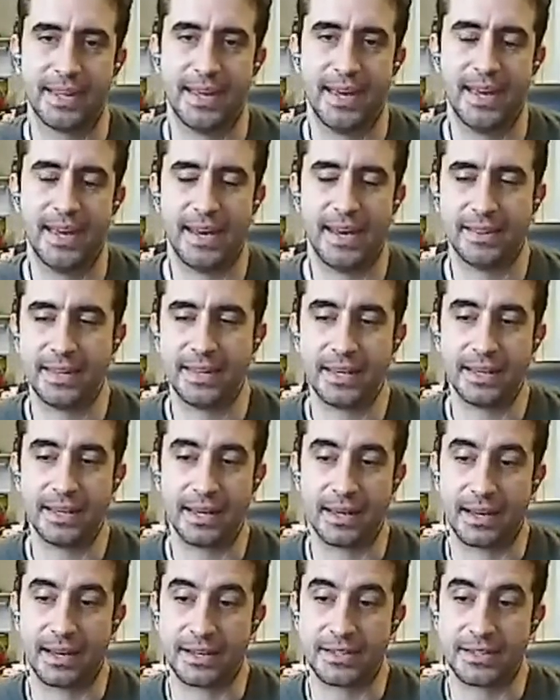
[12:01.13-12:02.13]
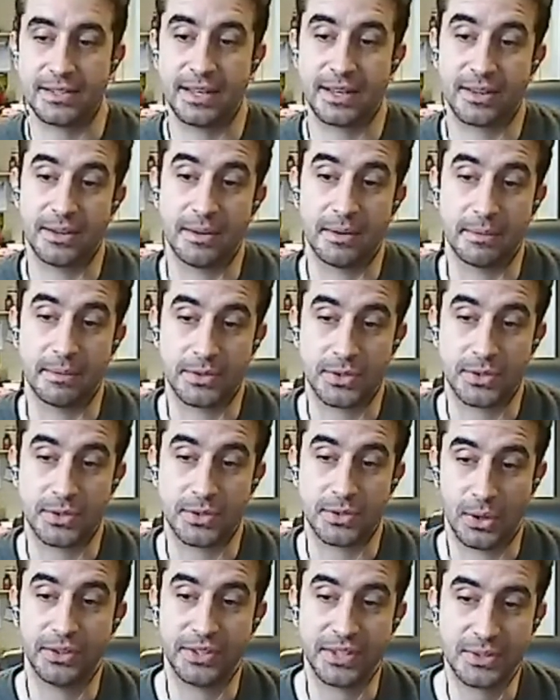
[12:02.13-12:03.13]
And I think I'm actually going to
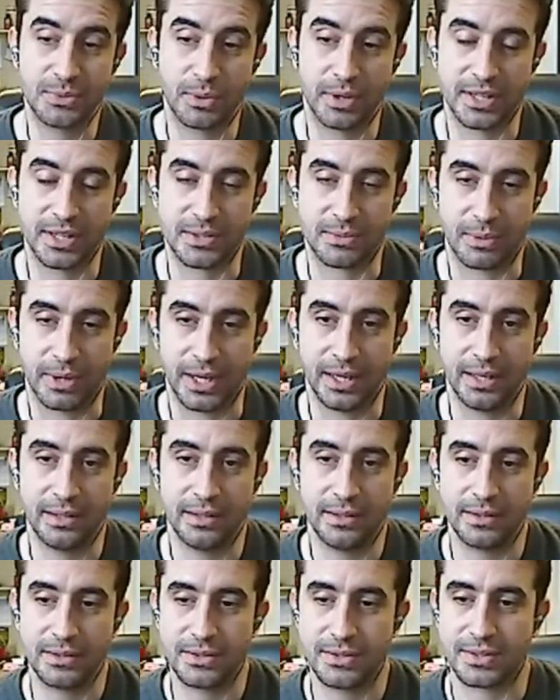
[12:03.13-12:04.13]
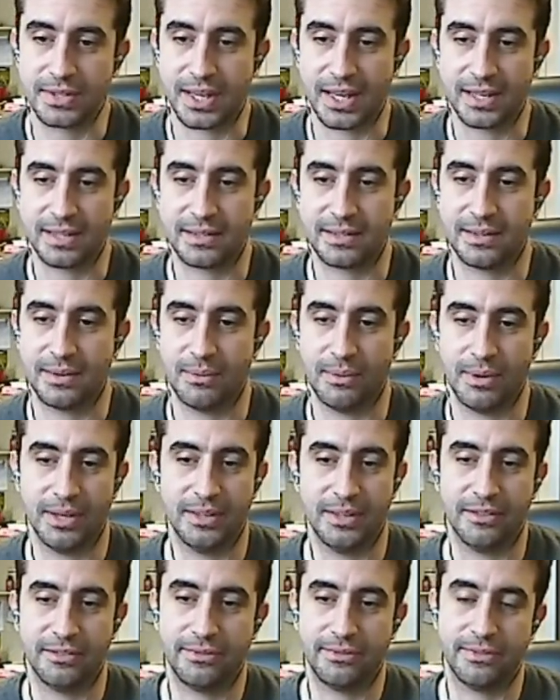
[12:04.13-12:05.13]
sold this one as well to get the one
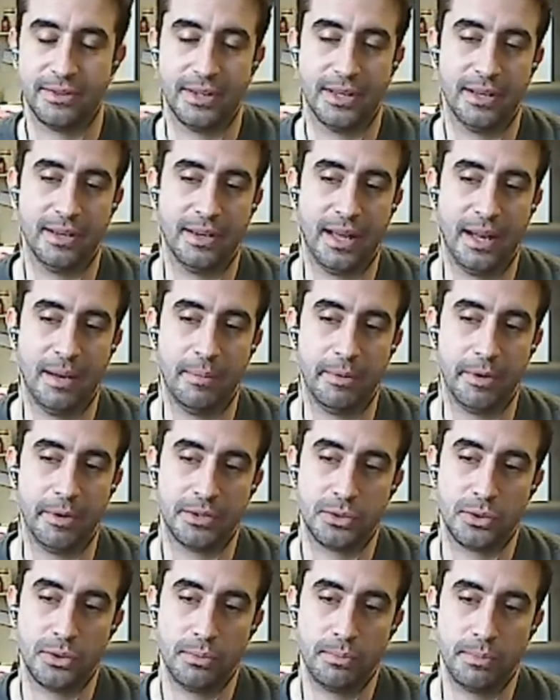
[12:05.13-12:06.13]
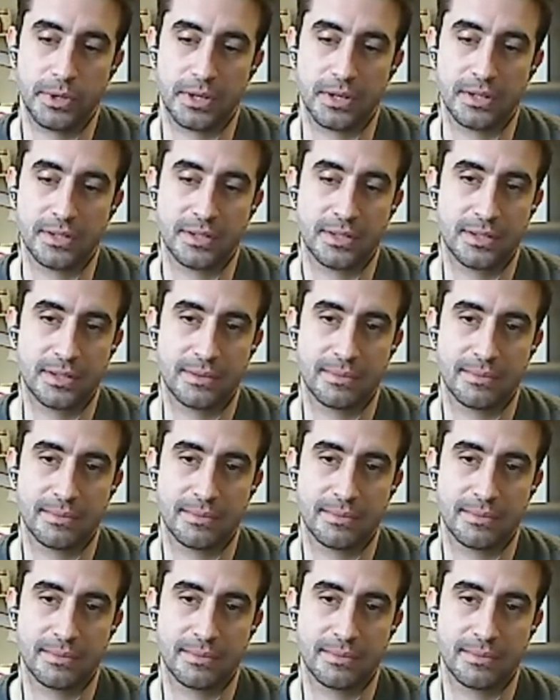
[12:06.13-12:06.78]
of Alberto, because